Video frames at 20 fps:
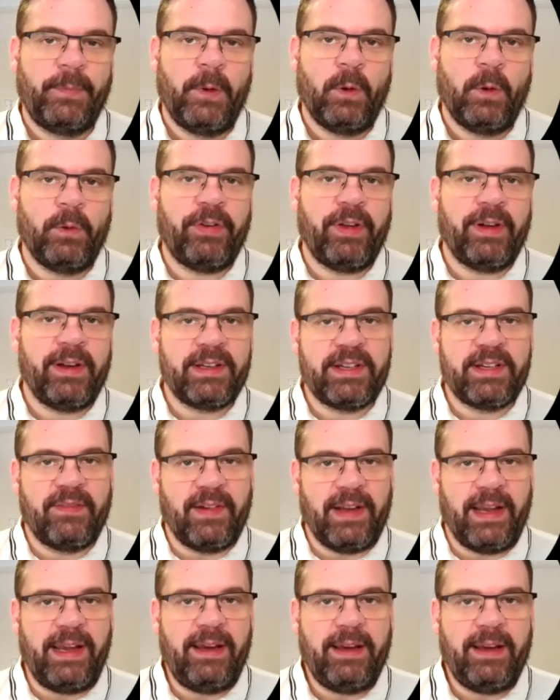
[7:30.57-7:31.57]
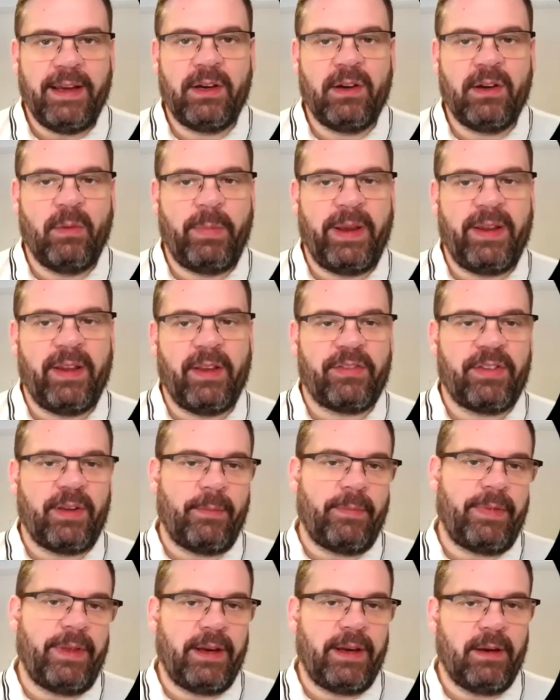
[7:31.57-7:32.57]
Alternatively, it could be that
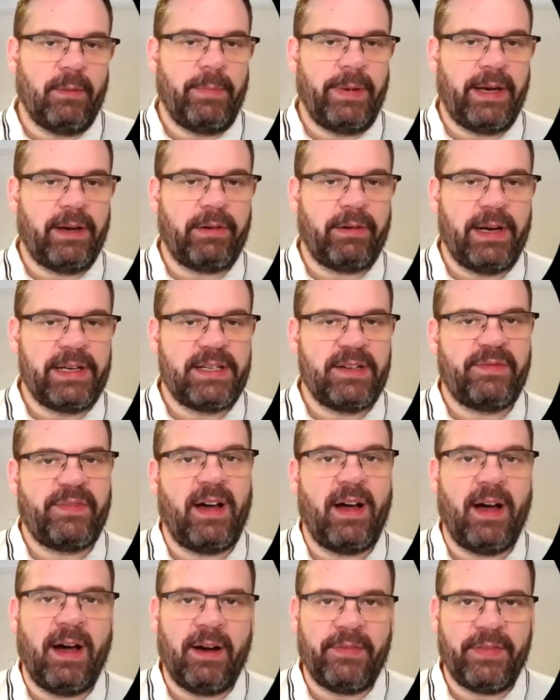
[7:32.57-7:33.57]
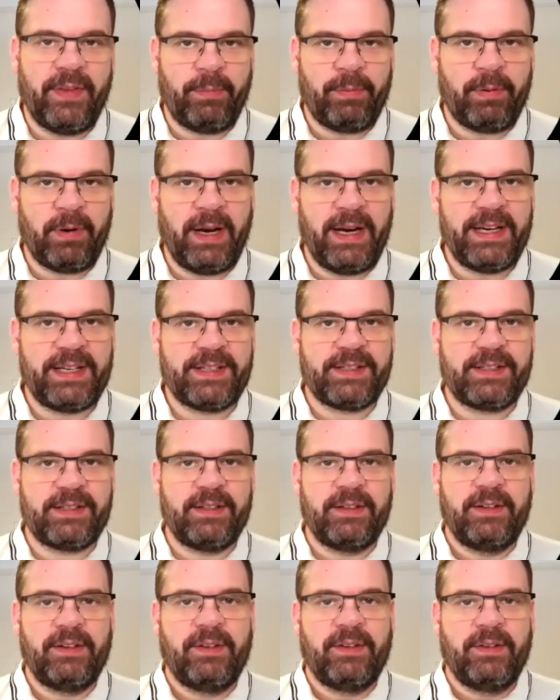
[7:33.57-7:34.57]
something can be created for half the
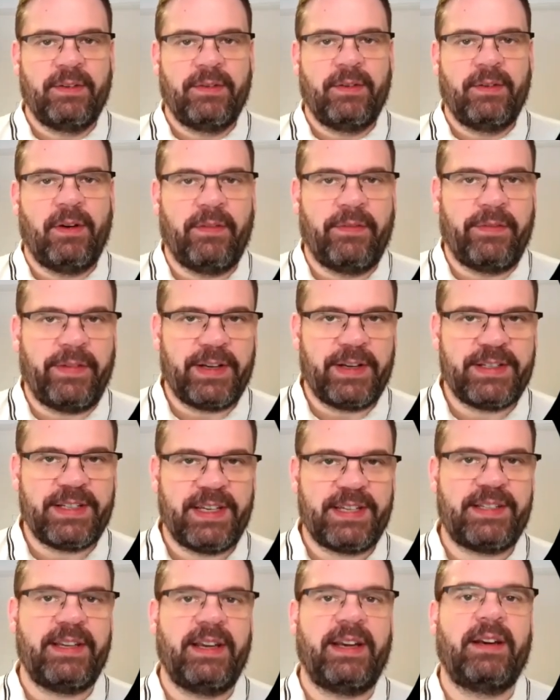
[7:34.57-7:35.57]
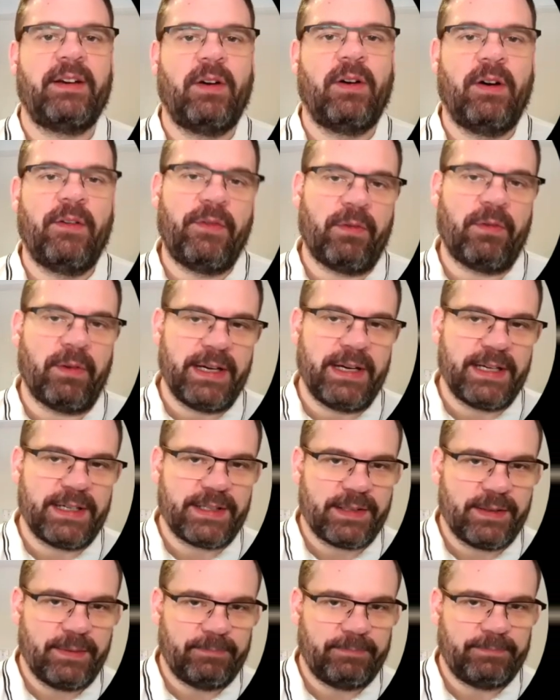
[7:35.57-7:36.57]
price of existing
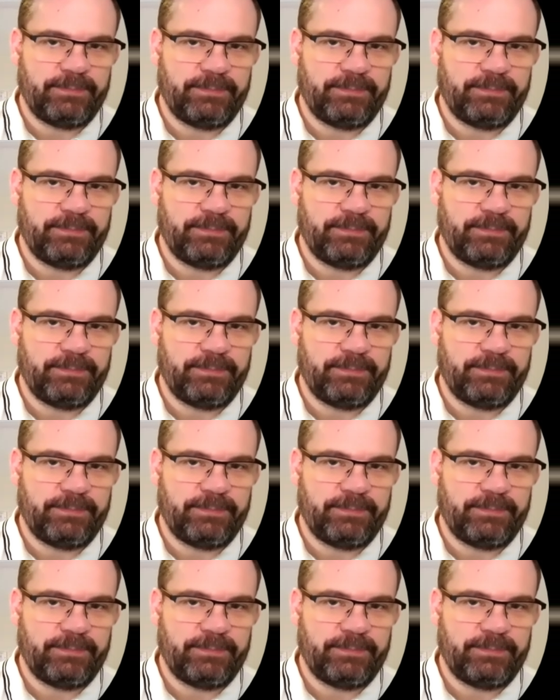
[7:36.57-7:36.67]
offerings.